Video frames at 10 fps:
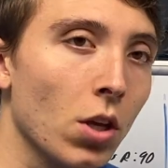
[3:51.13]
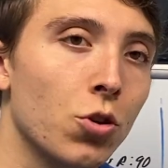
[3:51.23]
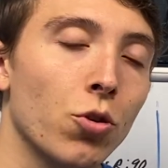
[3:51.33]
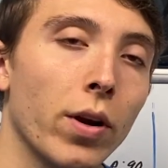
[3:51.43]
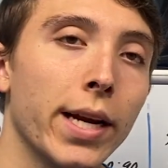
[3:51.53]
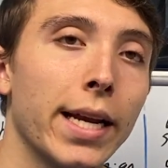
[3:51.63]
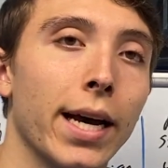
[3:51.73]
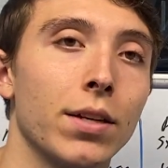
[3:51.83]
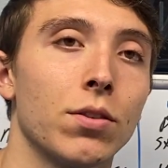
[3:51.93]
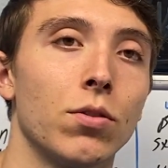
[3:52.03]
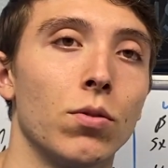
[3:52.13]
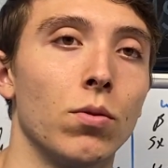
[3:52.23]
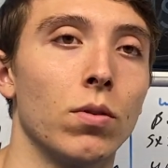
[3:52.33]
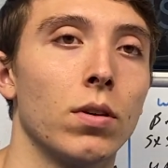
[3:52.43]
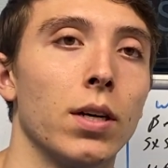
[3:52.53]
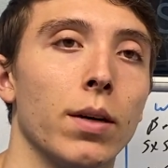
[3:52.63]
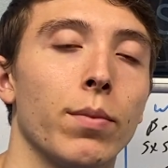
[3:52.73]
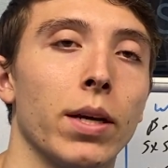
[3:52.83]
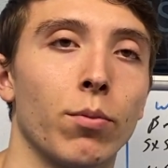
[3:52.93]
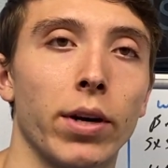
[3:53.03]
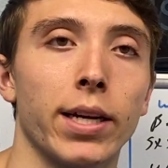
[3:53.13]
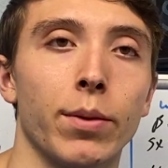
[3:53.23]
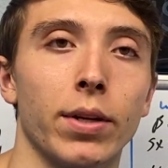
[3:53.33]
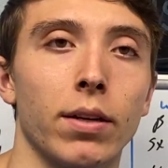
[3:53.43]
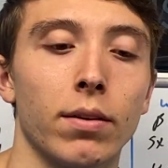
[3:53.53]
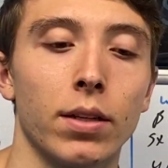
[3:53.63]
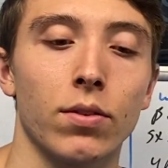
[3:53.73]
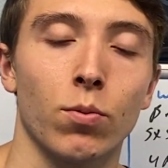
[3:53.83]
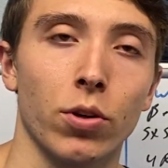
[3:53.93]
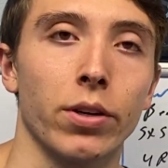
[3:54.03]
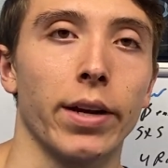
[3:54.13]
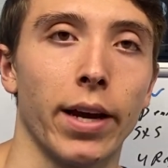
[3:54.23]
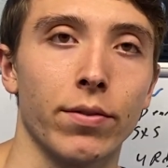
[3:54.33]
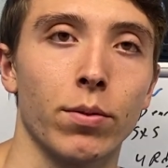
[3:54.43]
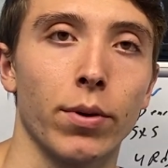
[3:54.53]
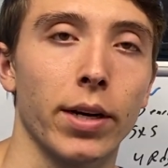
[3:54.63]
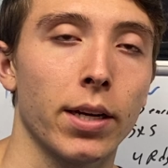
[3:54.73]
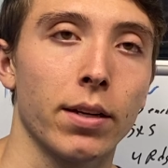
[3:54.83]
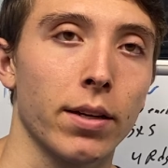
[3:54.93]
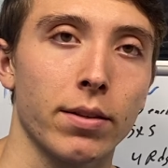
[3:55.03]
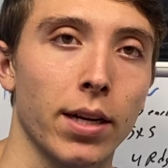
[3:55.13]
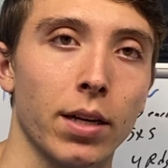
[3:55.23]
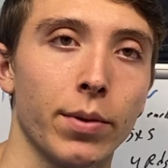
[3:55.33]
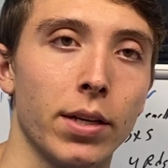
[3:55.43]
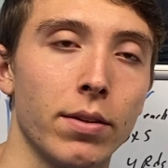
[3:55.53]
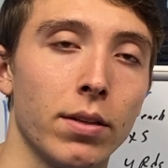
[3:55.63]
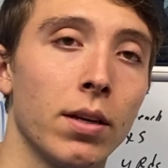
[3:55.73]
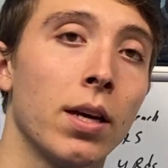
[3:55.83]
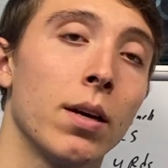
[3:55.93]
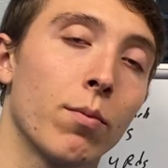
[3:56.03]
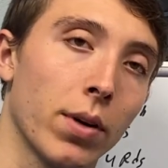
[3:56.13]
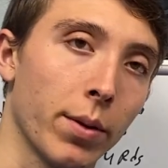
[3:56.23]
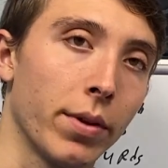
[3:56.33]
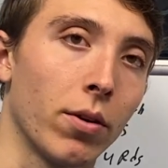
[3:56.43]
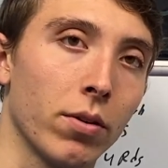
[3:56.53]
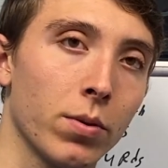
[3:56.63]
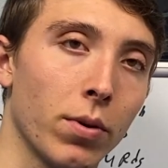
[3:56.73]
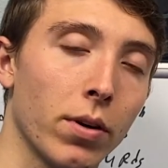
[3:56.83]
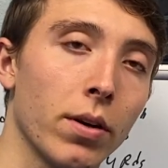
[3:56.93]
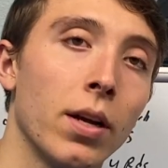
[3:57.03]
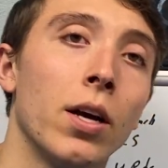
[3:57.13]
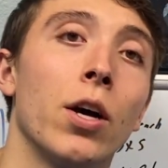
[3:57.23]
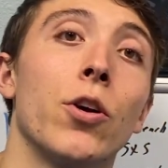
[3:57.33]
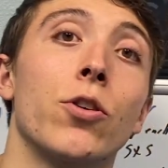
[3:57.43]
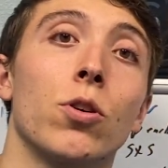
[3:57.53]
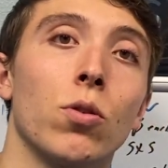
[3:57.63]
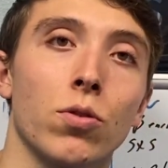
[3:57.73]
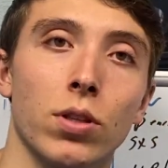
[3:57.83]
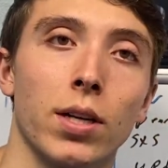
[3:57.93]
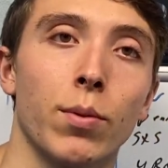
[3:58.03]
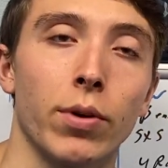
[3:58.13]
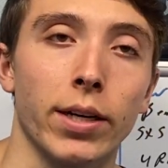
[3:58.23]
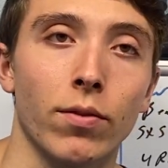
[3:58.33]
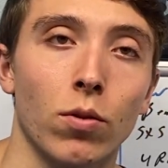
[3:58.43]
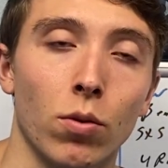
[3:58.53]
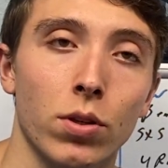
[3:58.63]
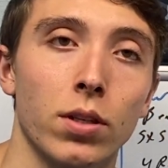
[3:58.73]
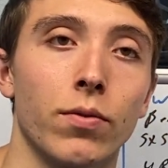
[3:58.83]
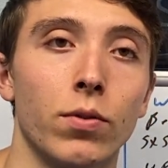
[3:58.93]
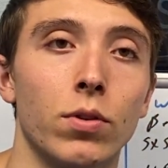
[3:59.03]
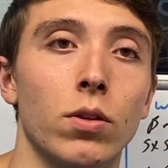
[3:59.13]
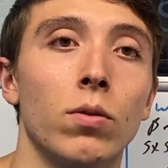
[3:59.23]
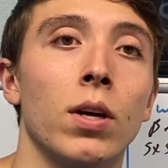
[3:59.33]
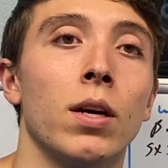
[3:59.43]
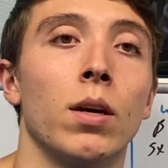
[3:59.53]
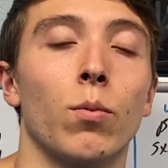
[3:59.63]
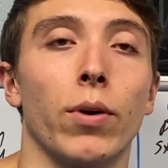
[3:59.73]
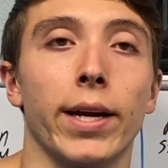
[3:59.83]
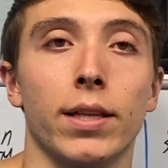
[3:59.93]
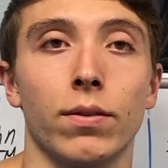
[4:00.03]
Trying not to, by the break, I mean, it's where you're gonna have to break. That's not gonna be easy. It's probably gonna be the hardest part. Your goal is to not break, of course, and if you do, break at the